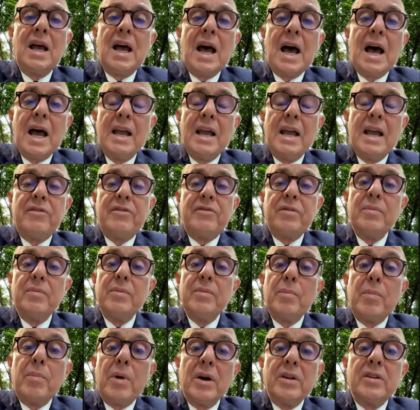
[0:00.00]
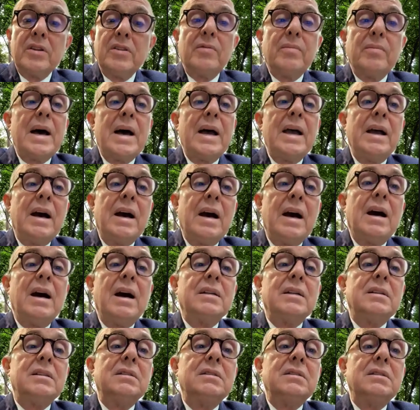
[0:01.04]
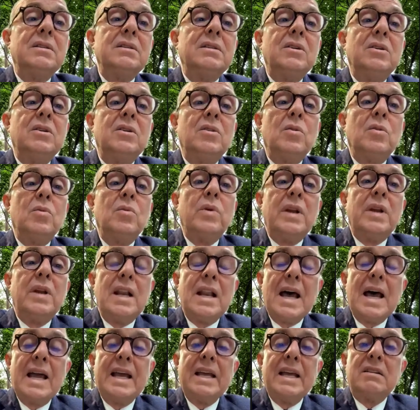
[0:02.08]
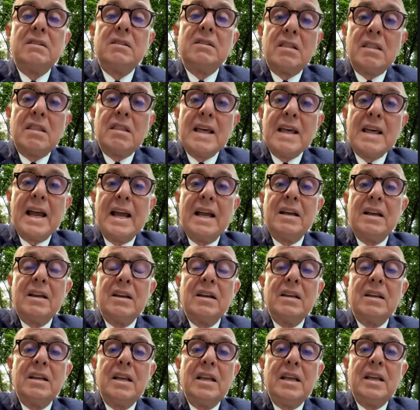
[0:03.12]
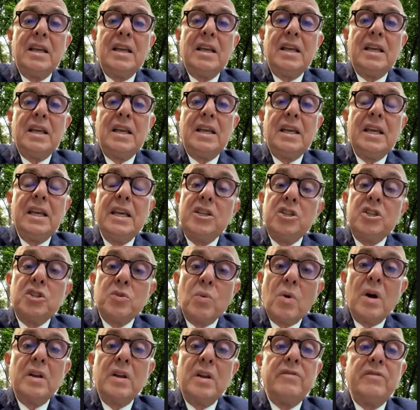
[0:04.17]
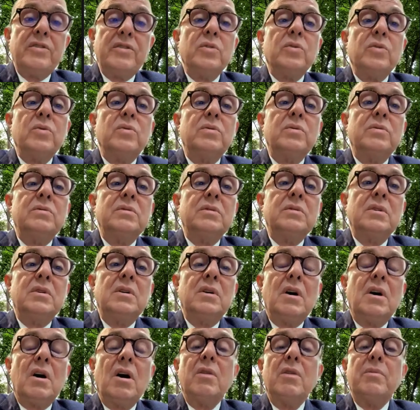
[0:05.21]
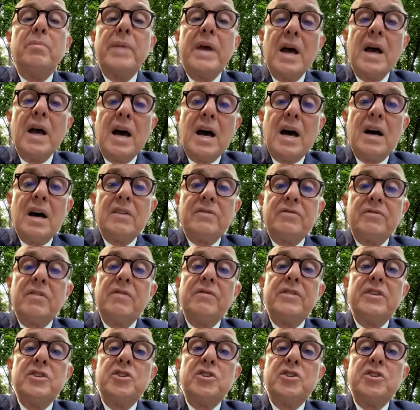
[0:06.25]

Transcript: I, from the bottom of my heart, would like to thank each one of you on behalf of the